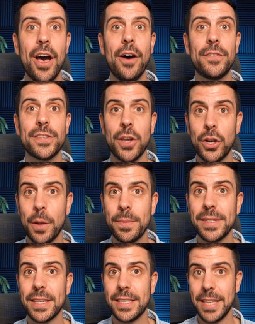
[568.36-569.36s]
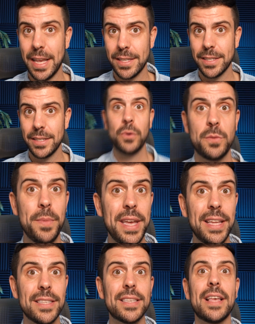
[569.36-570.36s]
of startup success, which
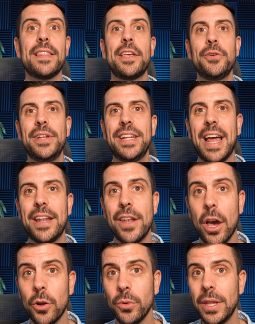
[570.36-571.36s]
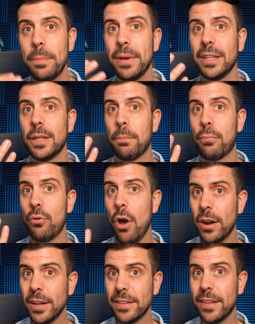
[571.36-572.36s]
means that you need to not only build the
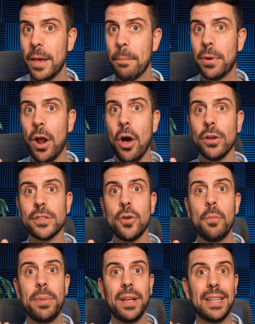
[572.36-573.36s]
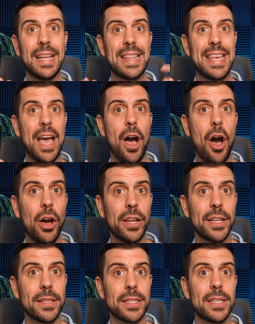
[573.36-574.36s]
product, but also build the
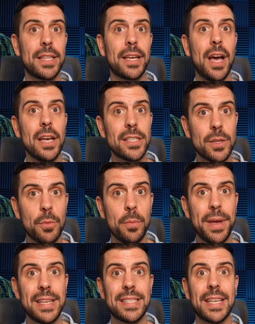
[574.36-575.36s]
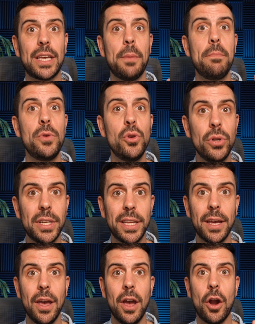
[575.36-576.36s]
audience, the customer base, the
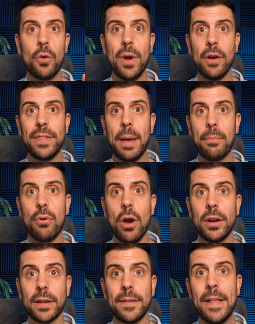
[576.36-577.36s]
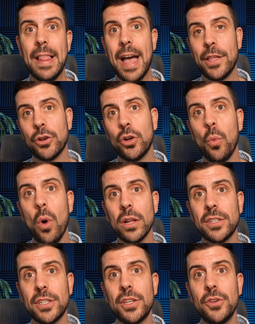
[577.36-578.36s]
community around that product. And you're going to want
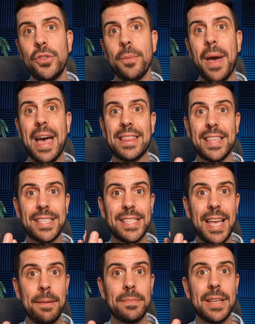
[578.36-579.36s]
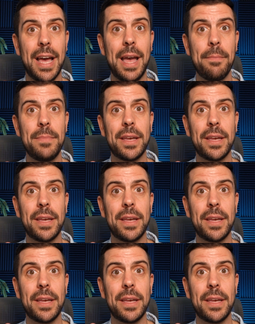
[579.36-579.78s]
to do them at the same time,